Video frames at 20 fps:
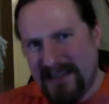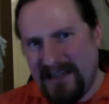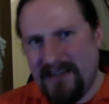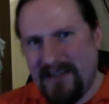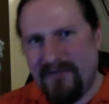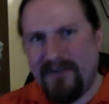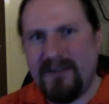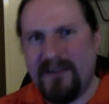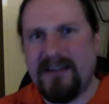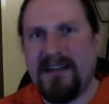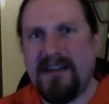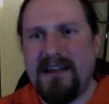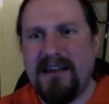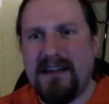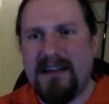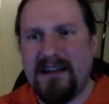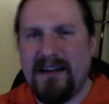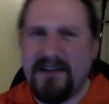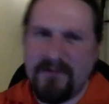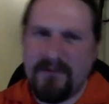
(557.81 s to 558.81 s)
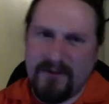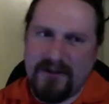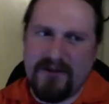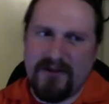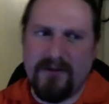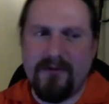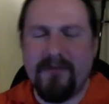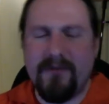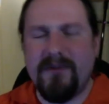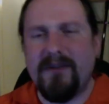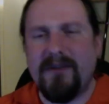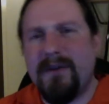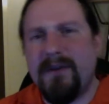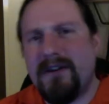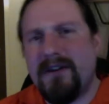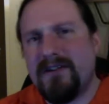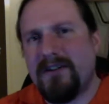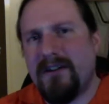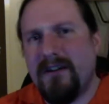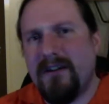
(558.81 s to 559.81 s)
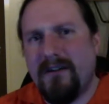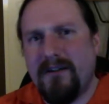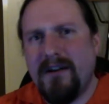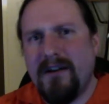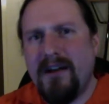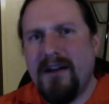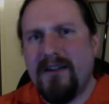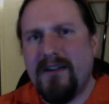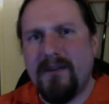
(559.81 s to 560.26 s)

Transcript: even key. As we saw with the picture here,